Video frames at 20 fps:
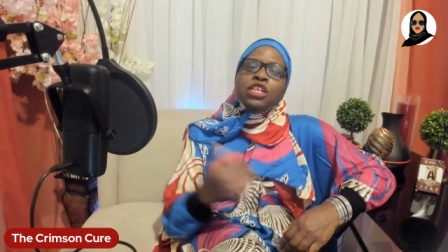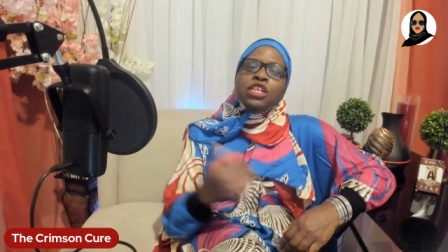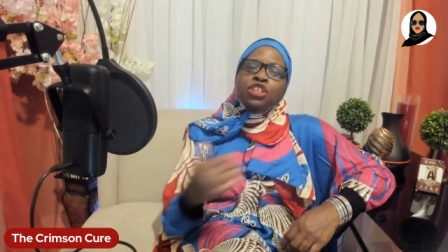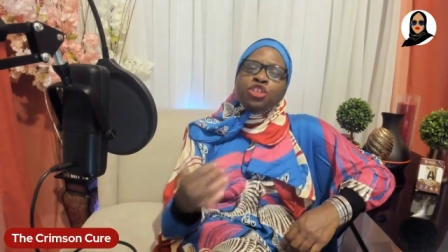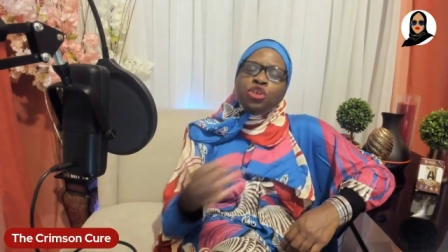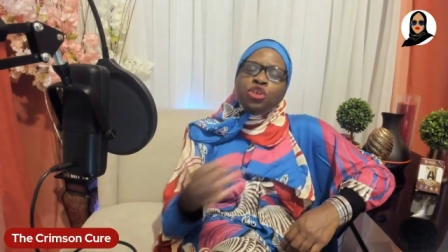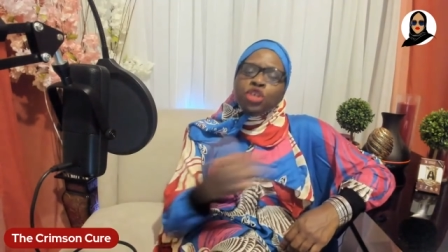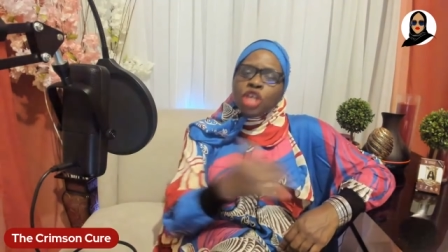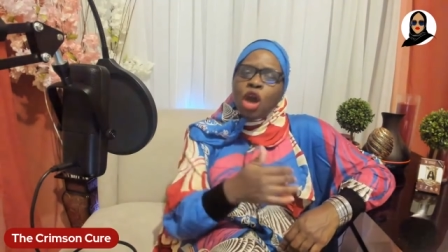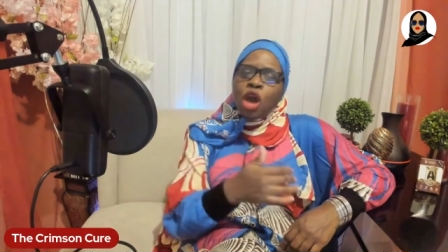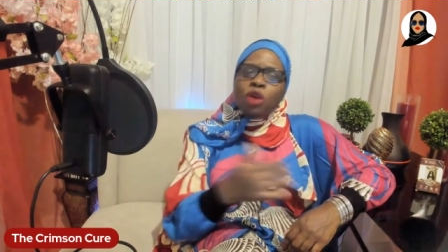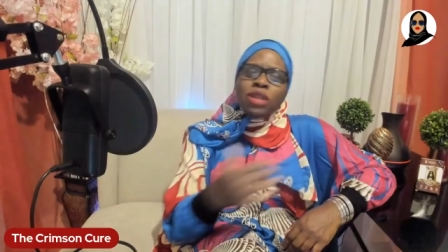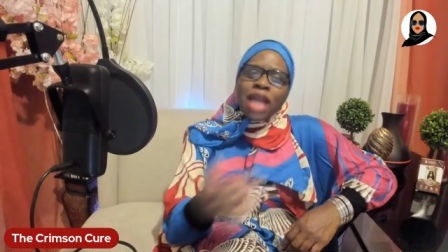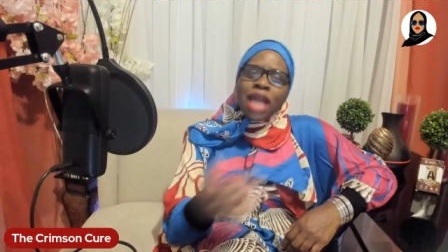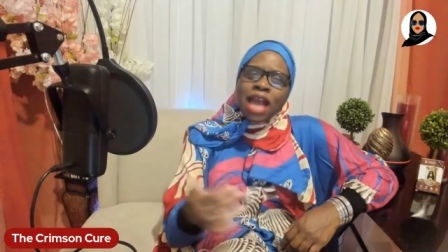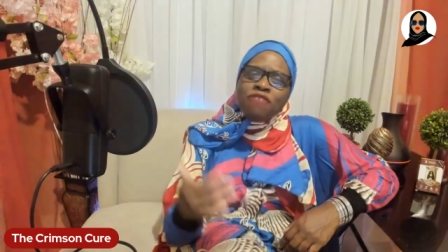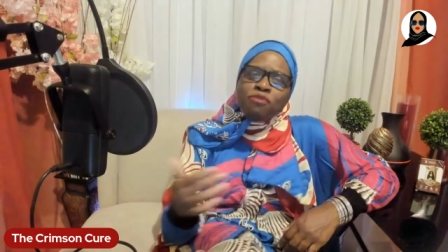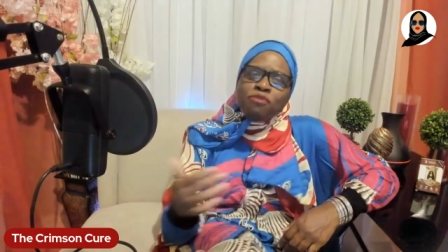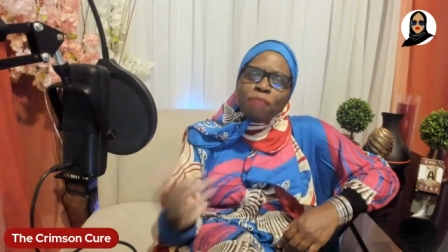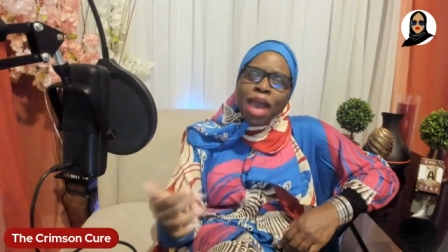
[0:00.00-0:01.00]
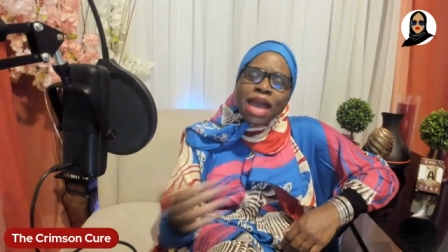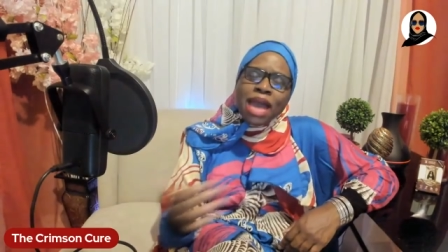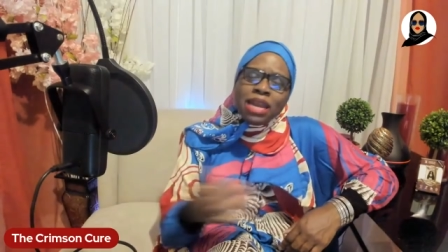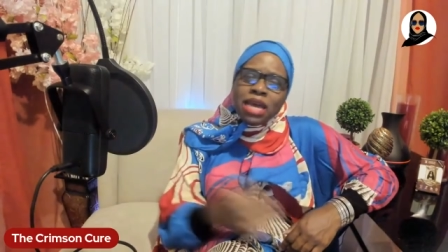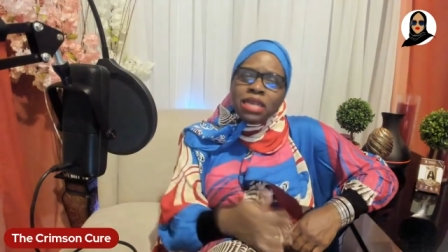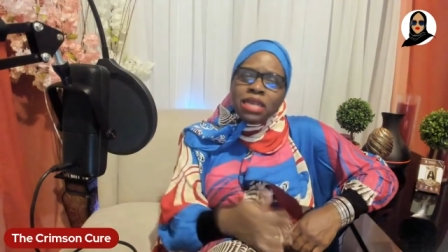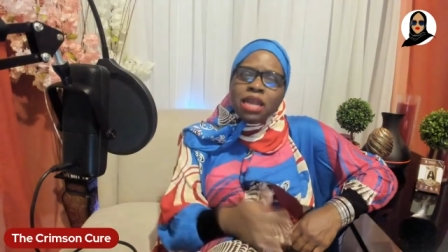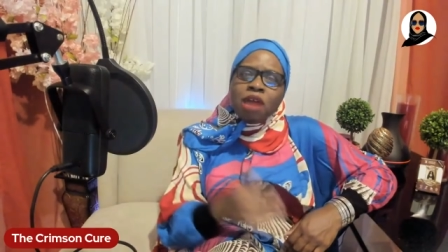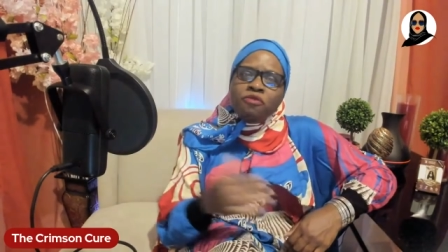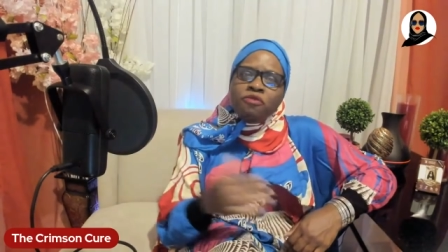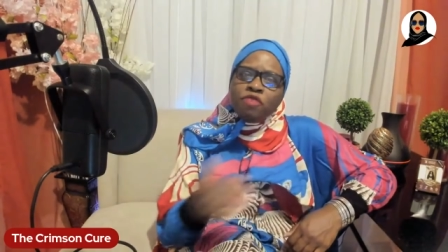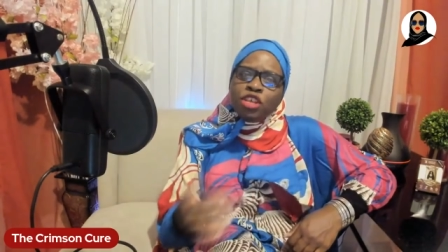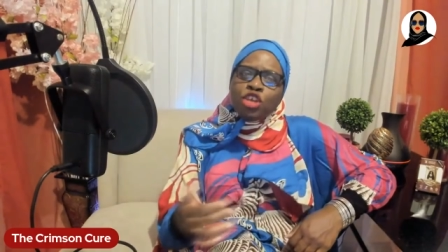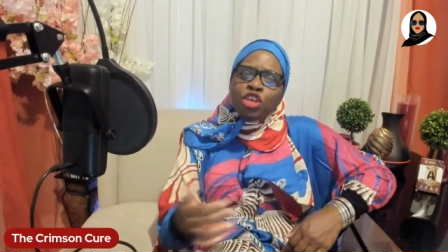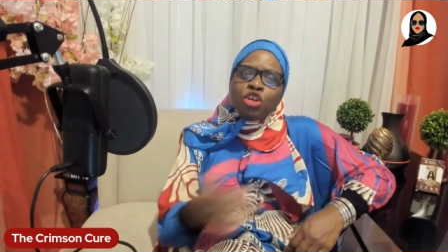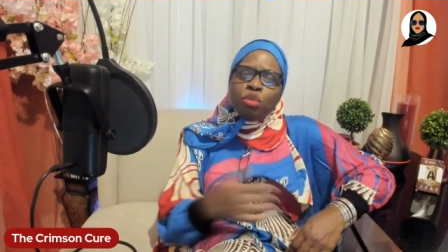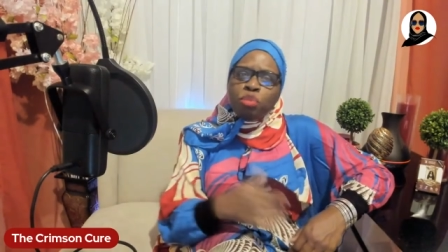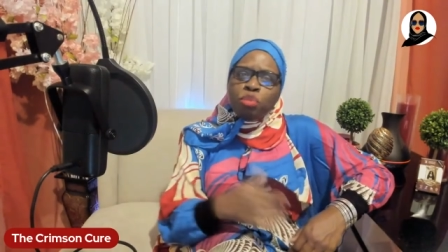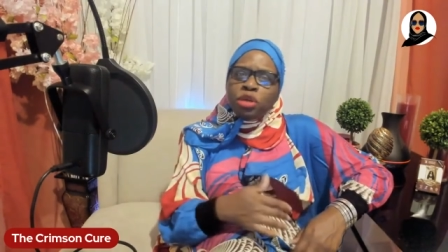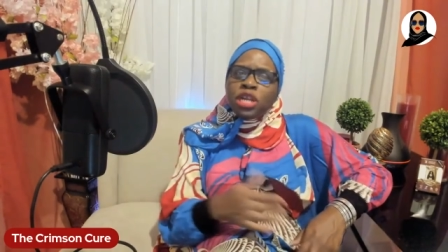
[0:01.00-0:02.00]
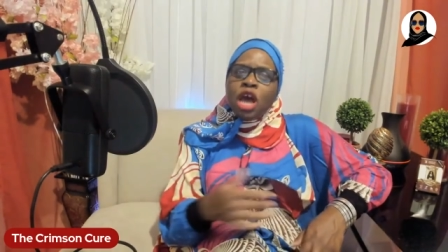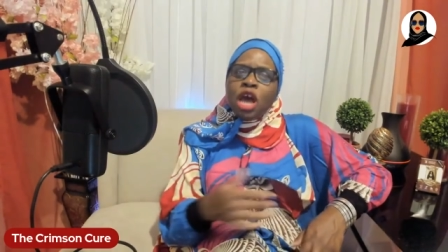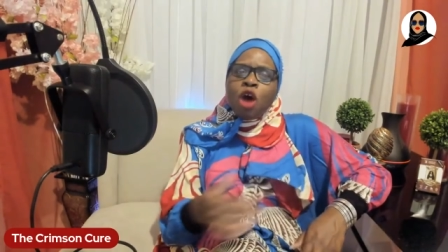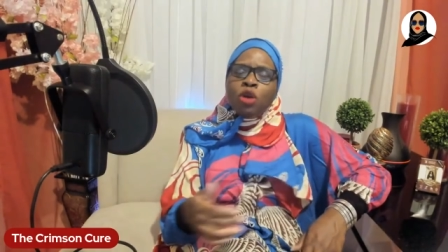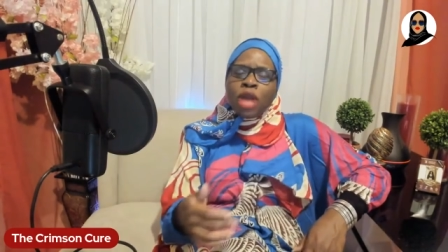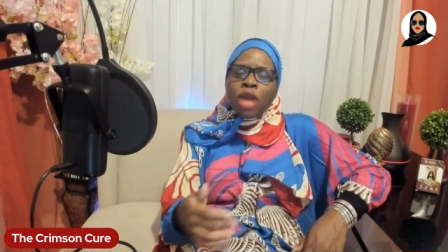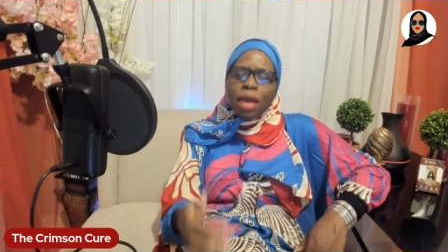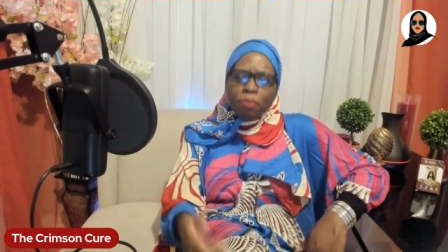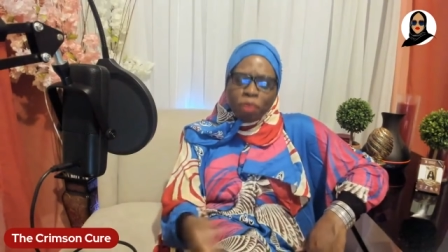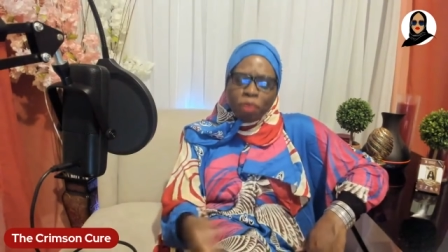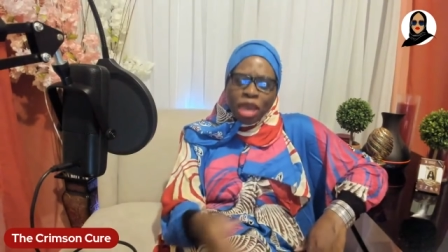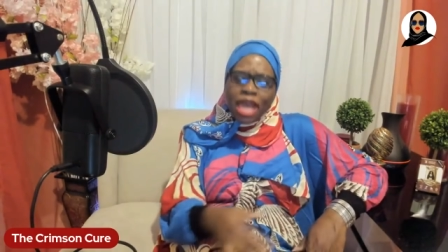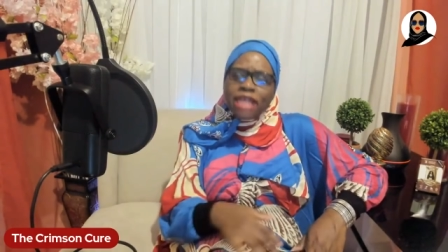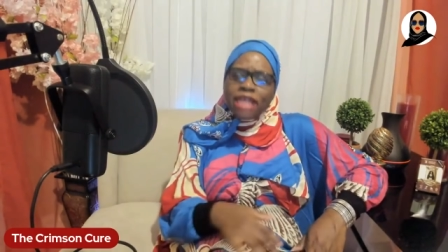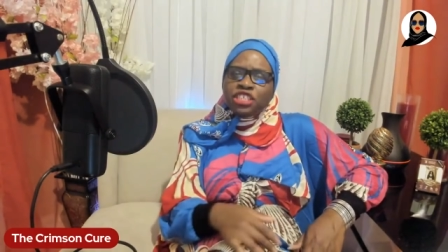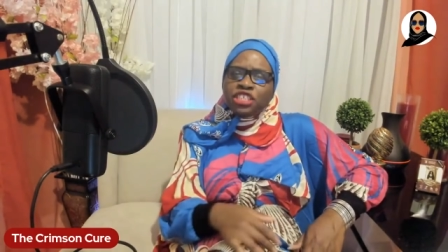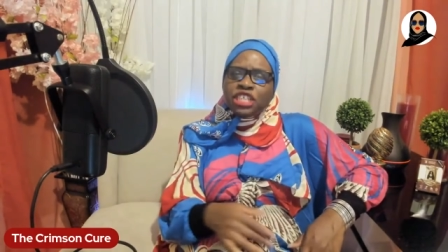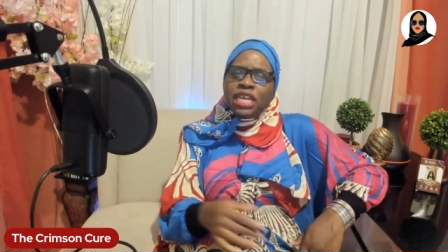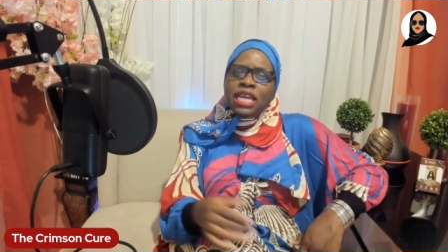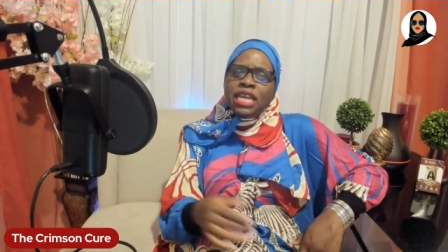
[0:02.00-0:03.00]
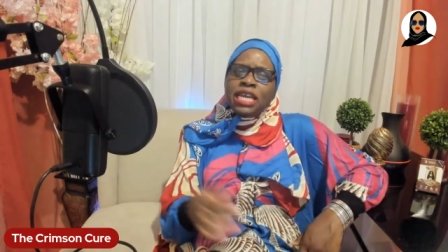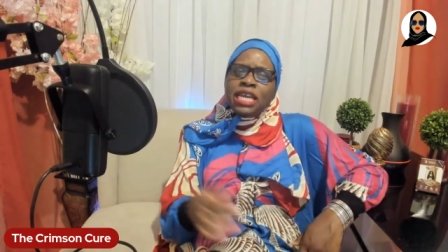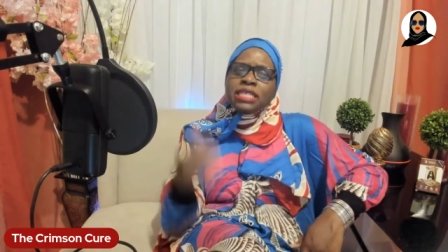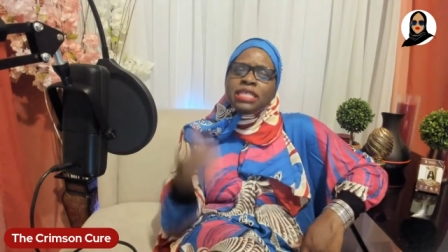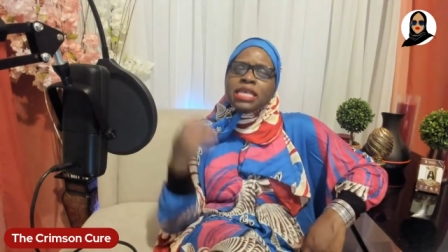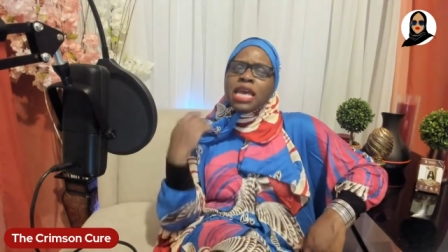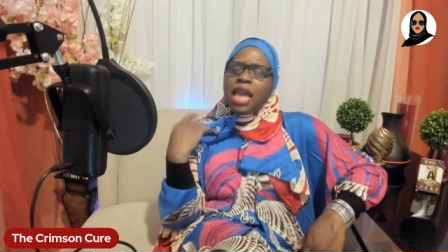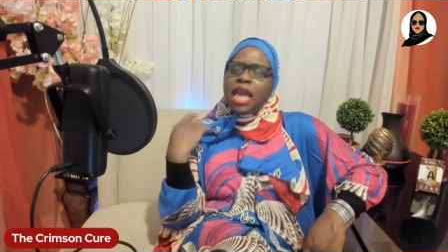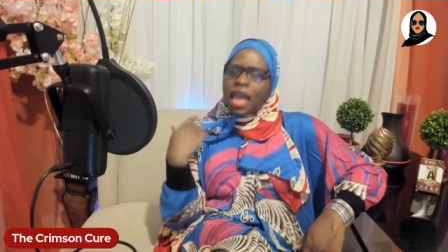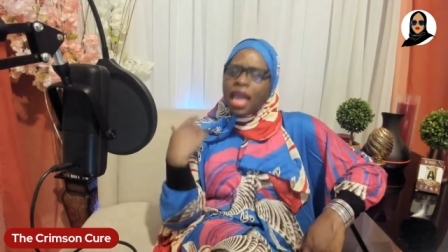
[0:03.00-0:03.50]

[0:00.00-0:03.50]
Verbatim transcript: Do your life matter enough for you to put on a pair of jeans